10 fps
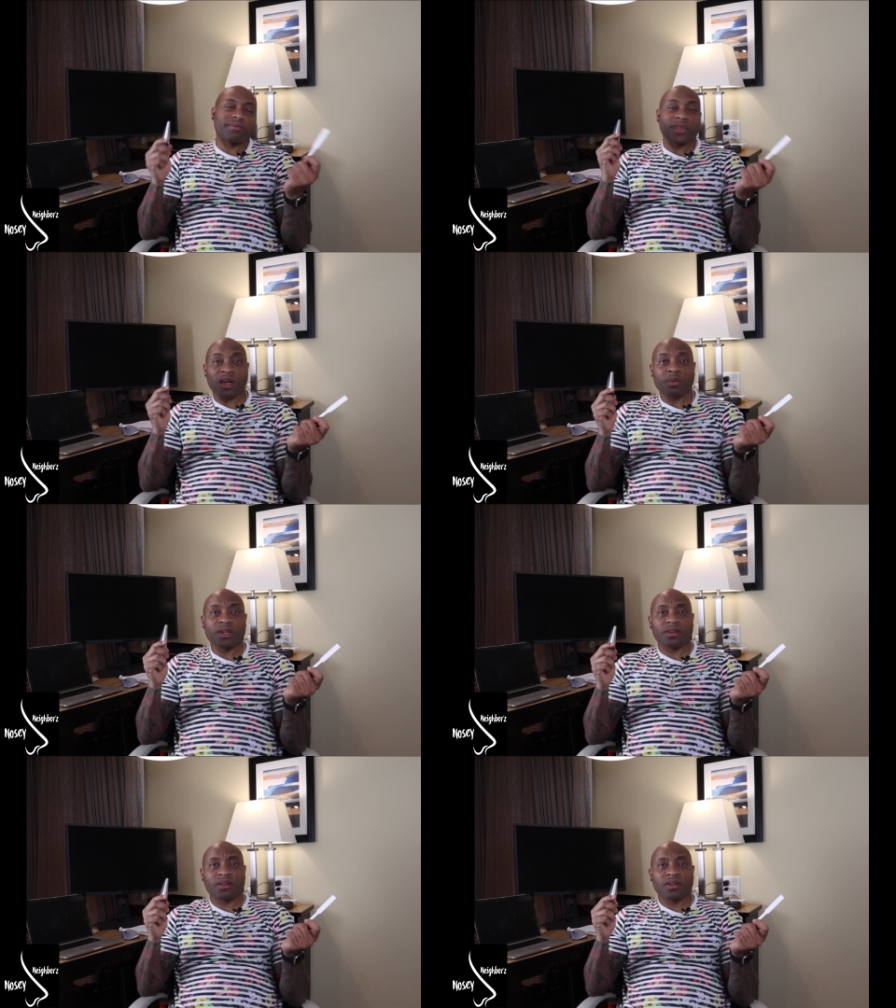
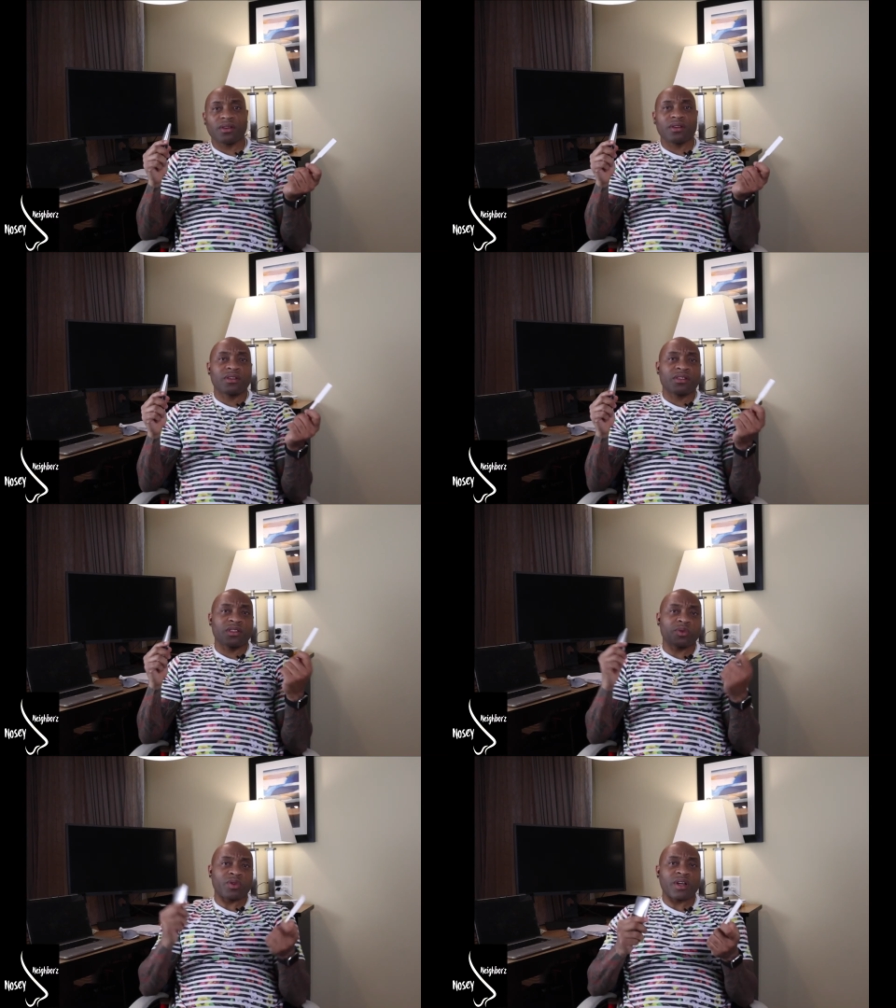comment,
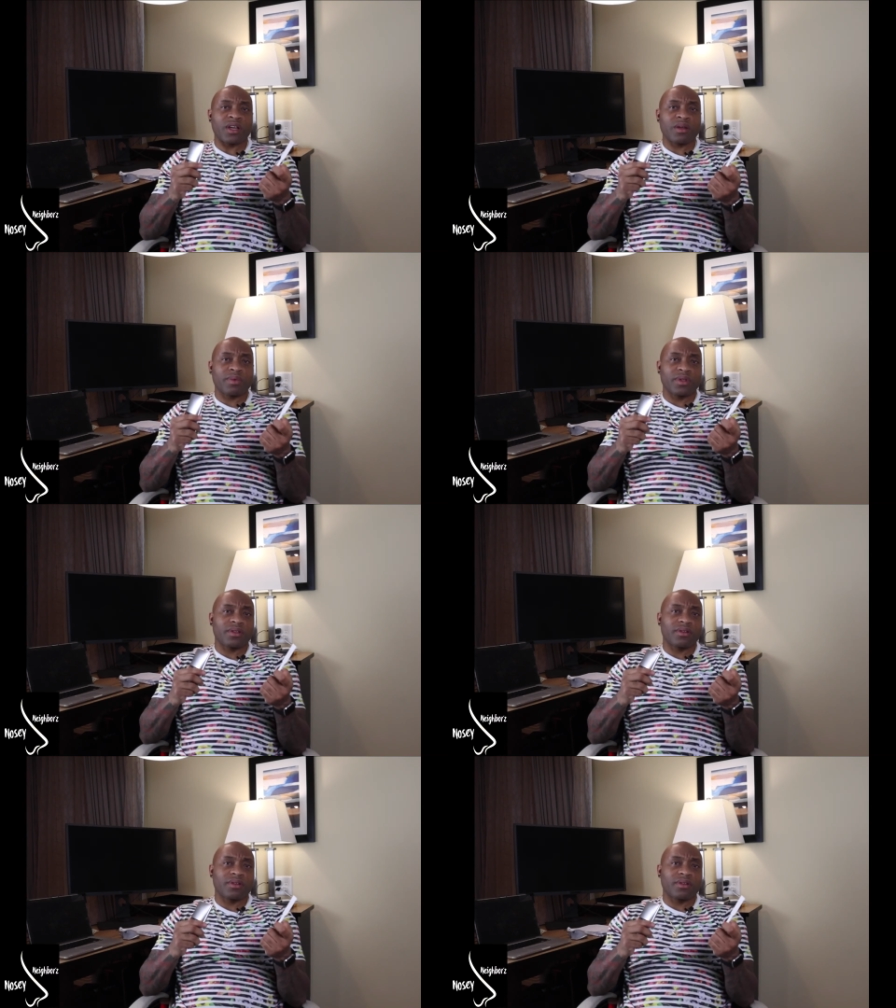subscribe,